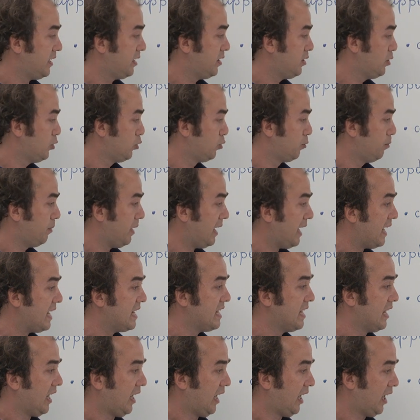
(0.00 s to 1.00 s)
You
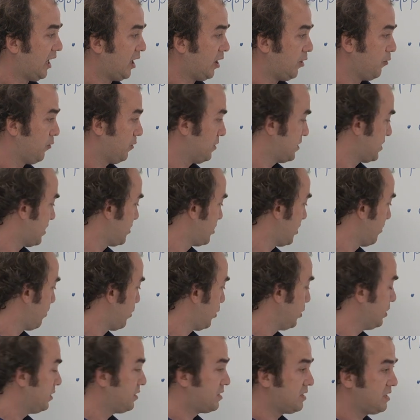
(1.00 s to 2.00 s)
may have such a
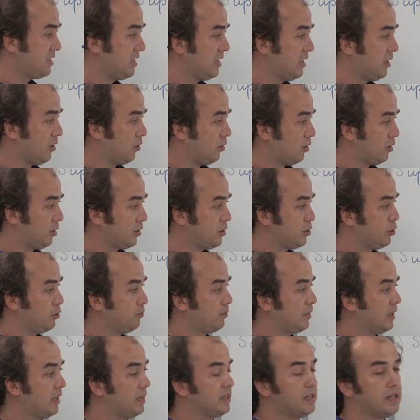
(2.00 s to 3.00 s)
point C or you
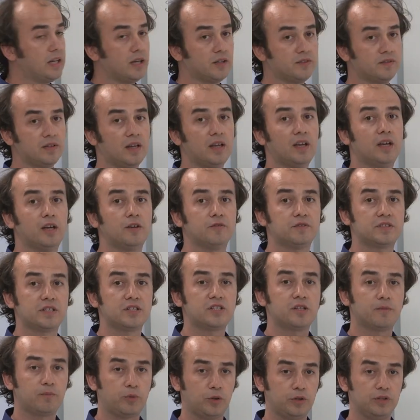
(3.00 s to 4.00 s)
may not have
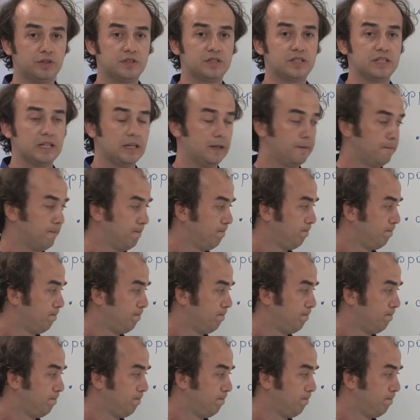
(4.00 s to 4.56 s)
such a point C.